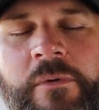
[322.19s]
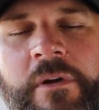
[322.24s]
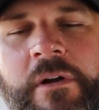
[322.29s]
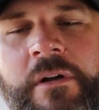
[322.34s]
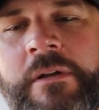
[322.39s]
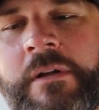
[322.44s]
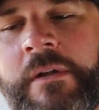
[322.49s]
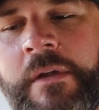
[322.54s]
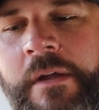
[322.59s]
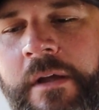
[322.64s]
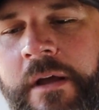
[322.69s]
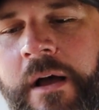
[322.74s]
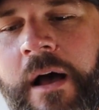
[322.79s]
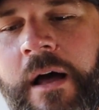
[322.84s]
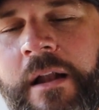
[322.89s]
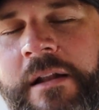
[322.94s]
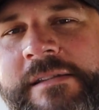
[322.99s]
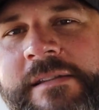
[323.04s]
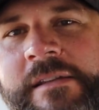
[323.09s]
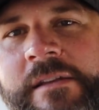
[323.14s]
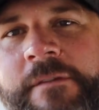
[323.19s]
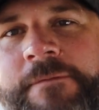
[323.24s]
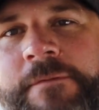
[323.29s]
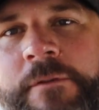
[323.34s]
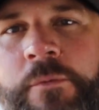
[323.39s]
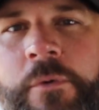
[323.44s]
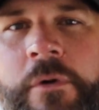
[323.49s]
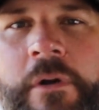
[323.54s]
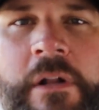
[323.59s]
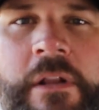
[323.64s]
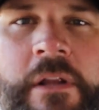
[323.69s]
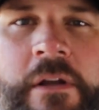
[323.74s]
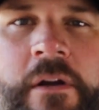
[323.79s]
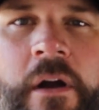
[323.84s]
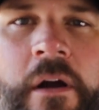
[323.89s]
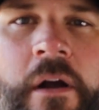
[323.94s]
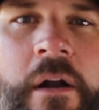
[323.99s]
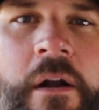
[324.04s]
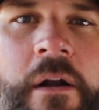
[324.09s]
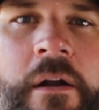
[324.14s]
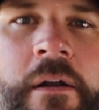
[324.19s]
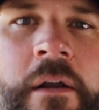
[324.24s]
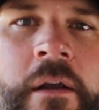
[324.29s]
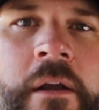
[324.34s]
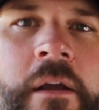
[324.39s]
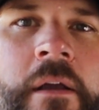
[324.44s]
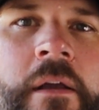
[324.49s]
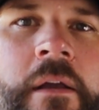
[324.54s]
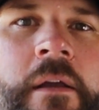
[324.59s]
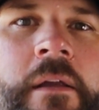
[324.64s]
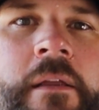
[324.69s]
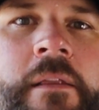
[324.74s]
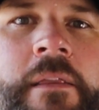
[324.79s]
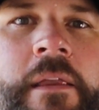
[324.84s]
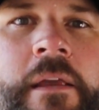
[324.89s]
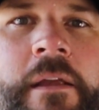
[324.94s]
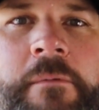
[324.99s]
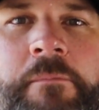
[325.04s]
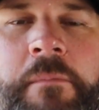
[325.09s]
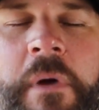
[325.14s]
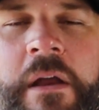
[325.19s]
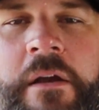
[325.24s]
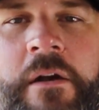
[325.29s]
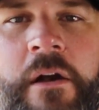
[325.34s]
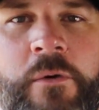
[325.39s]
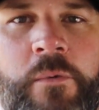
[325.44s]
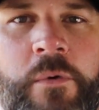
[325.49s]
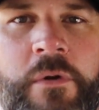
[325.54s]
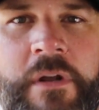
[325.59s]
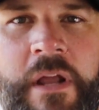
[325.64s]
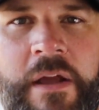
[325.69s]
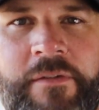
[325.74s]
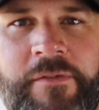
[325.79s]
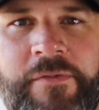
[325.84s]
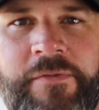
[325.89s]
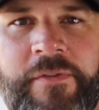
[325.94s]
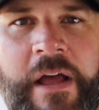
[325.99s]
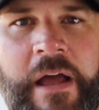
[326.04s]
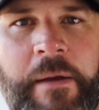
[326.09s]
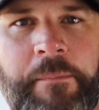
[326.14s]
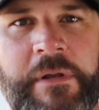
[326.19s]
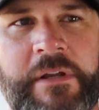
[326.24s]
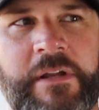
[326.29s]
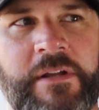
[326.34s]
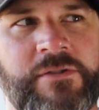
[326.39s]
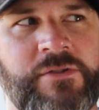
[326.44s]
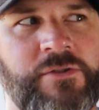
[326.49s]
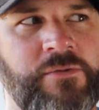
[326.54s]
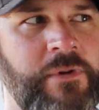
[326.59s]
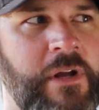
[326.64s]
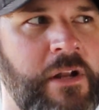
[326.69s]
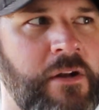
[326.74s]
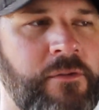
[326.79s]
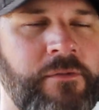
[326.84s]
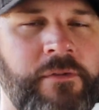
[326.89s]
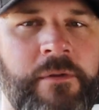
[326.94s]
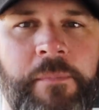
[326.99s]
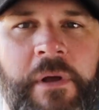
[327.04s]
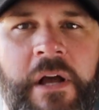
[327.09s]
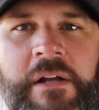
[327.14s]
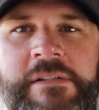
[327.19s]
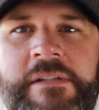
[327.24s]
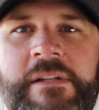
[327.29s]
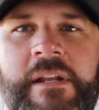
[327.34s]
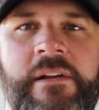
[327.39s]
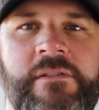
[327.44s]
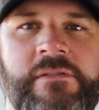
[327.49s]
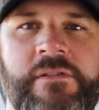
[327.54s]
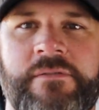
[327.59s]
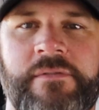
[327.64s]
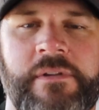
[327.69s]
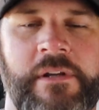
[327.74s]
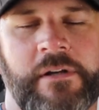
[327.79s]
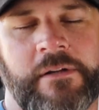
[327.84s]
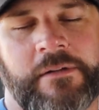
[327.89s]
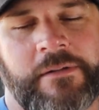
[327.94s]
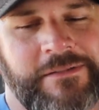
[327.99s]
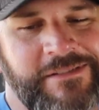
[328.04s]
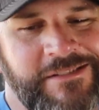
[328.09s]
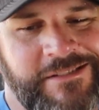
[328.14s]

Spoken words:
Well, honestly, if you weren't in the car, then my car wouldn't have a flat because you ran over the box of nails over there.